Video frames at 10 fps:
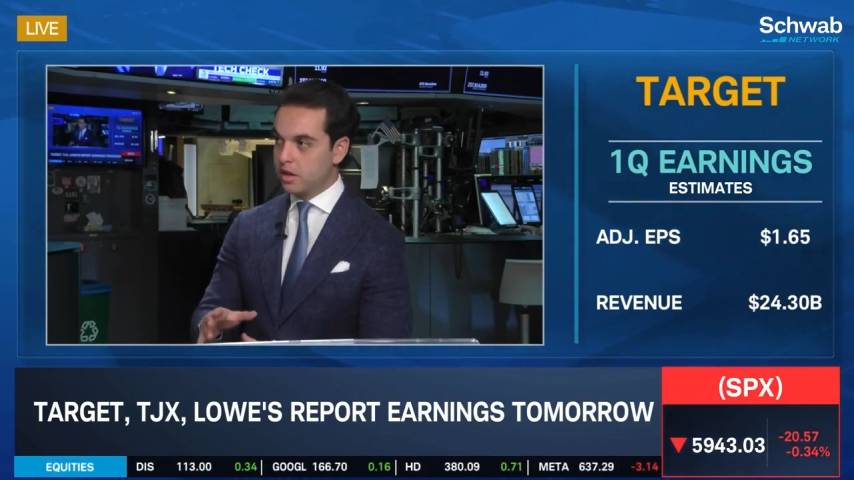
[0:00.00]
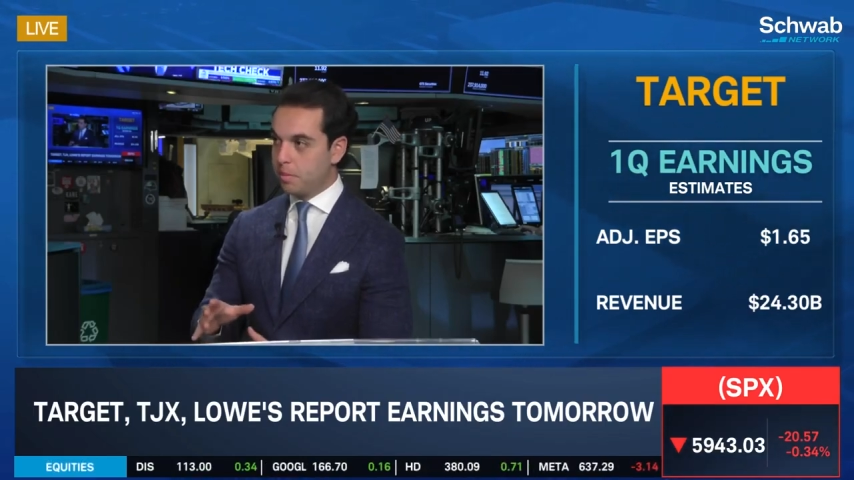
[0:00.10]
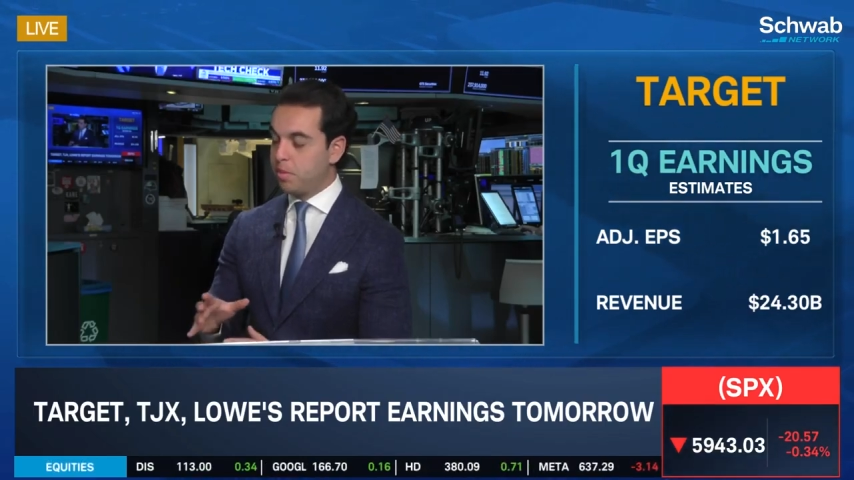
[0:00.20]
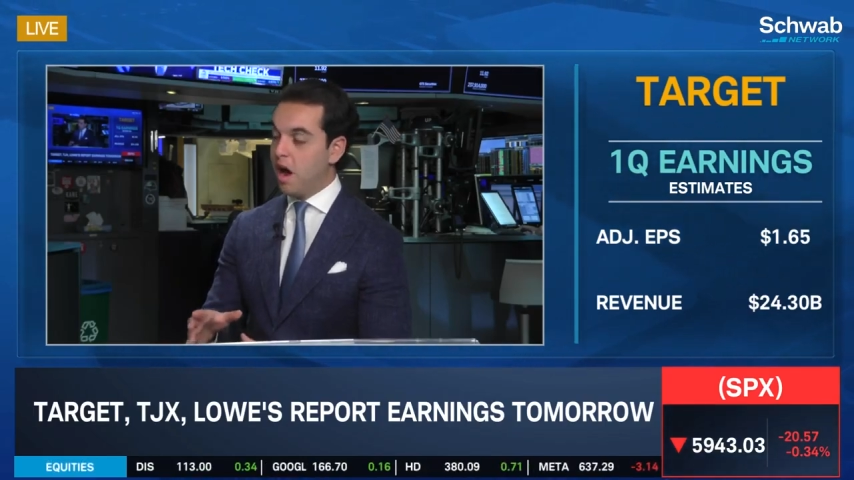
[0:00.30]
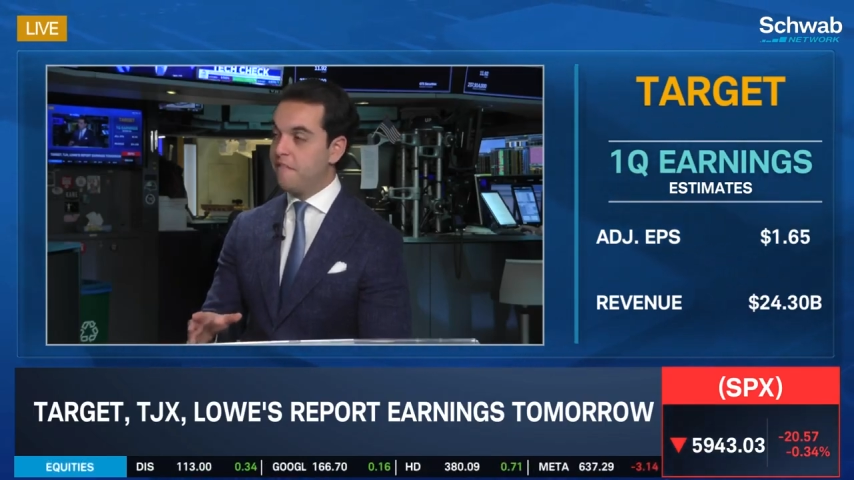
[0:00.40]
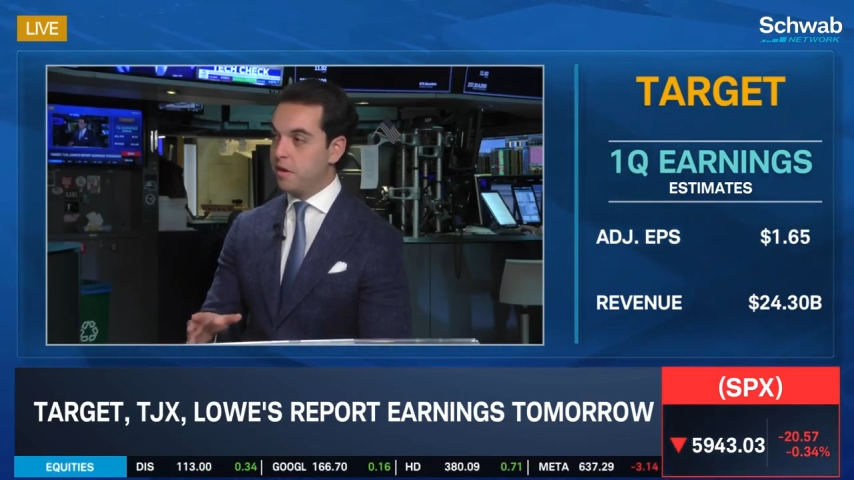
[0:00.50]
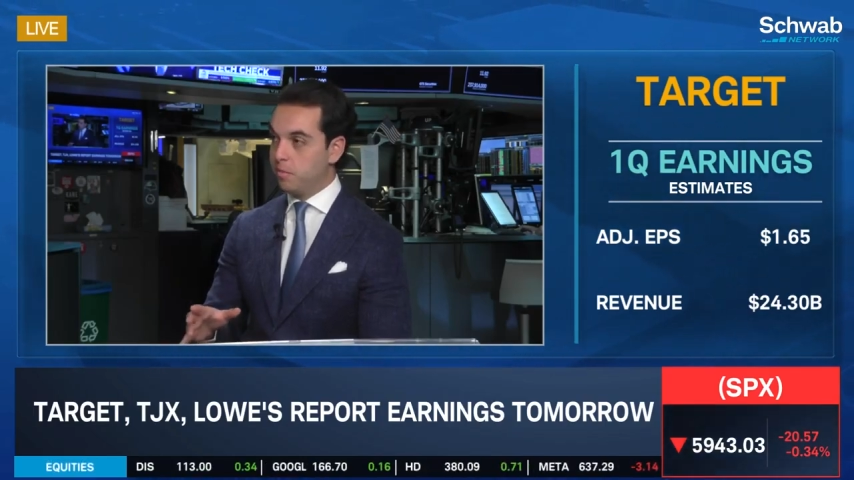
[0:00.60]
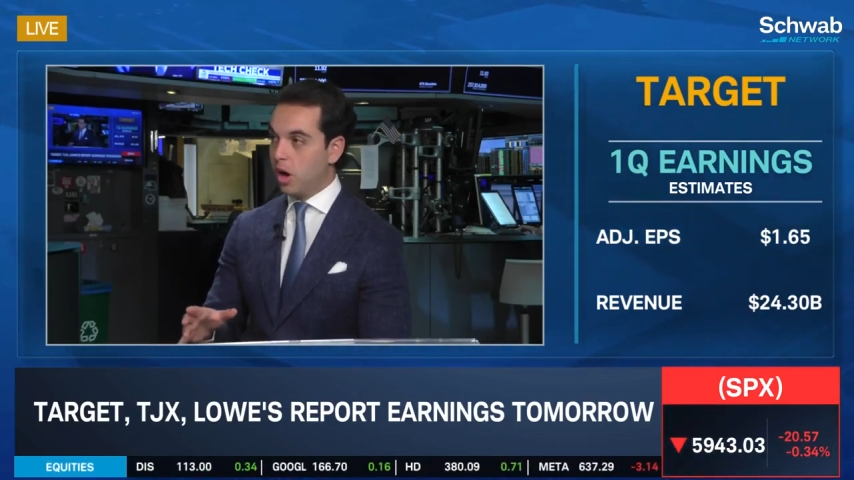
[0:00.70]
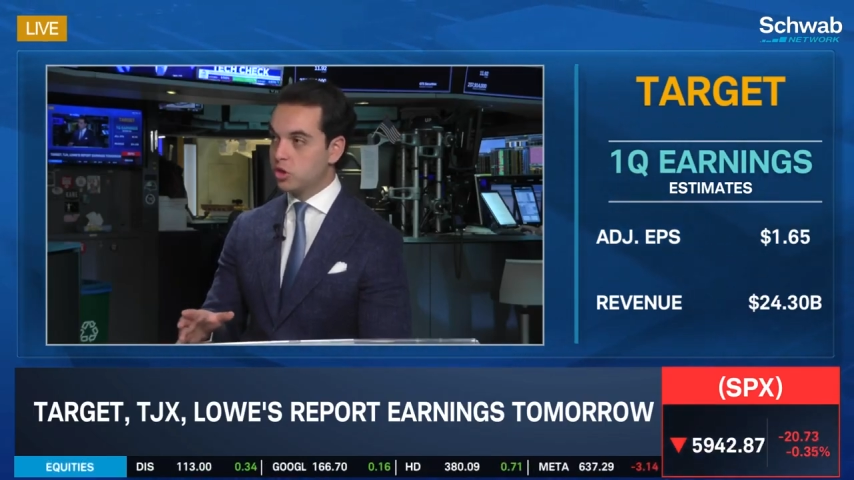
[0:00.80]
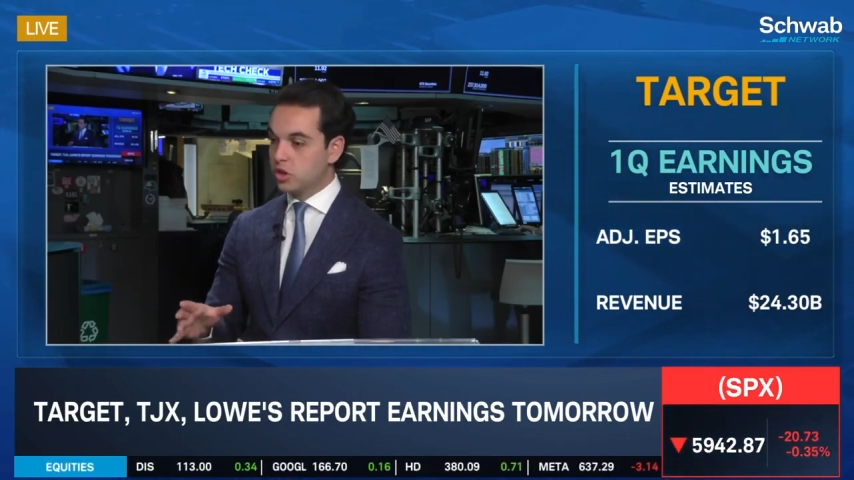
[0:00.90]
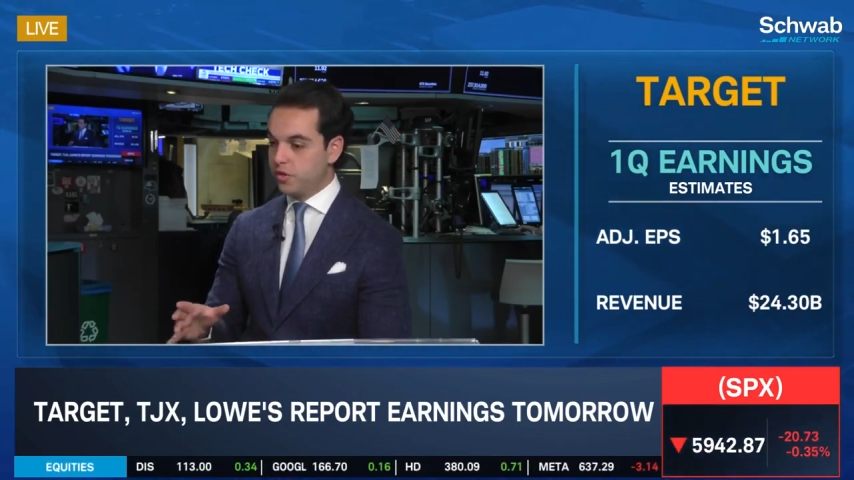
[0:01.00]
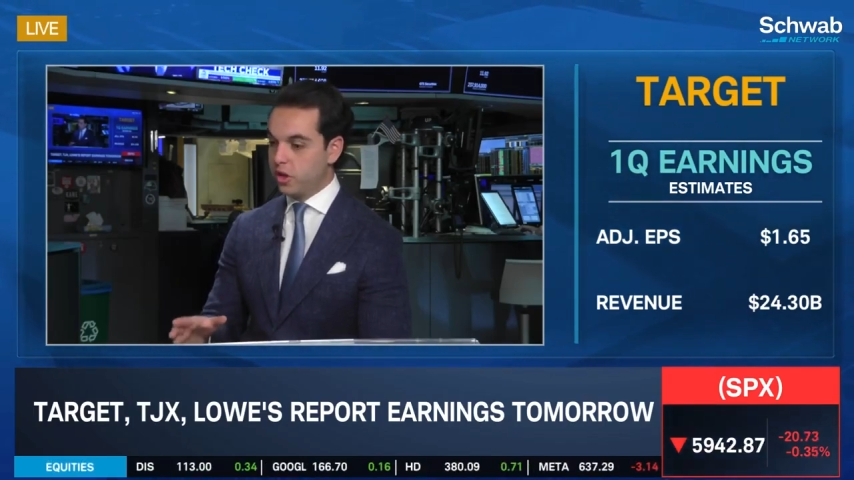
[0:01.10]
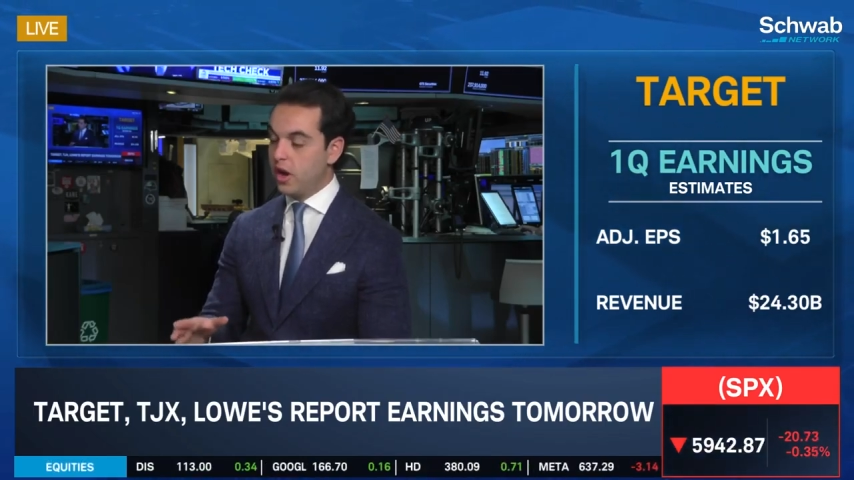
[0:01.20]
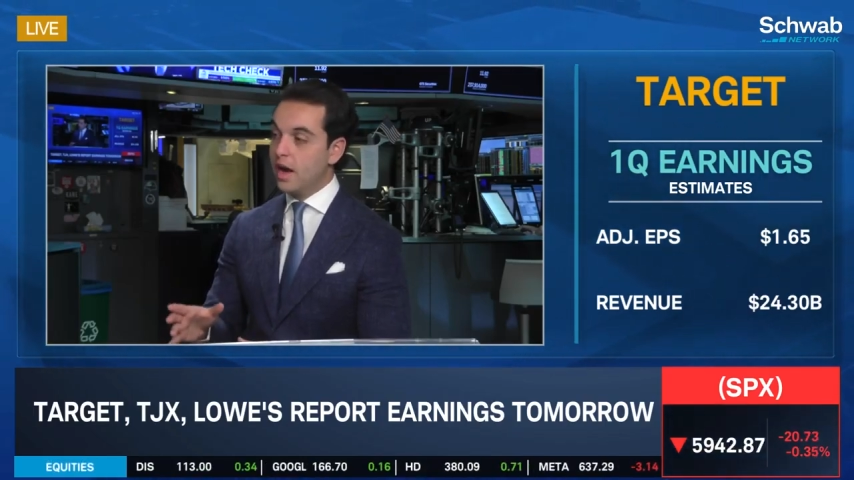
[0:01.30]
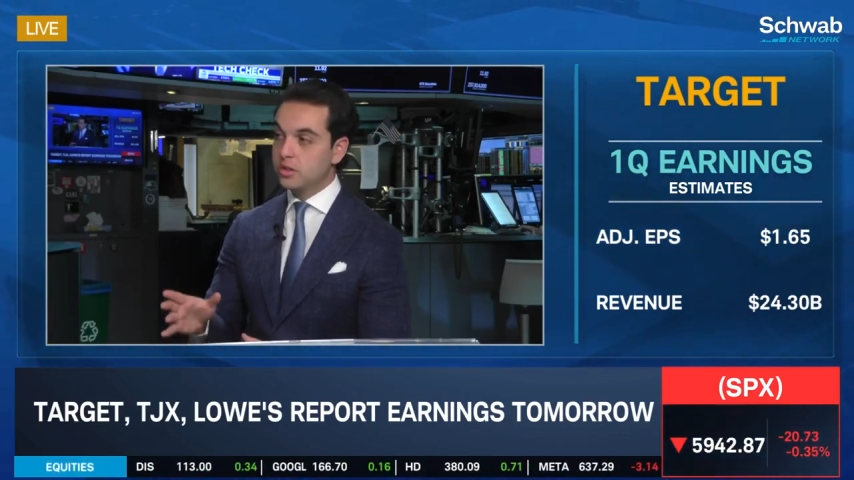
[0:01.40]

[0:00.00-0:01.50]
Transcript: their profit margin for the year?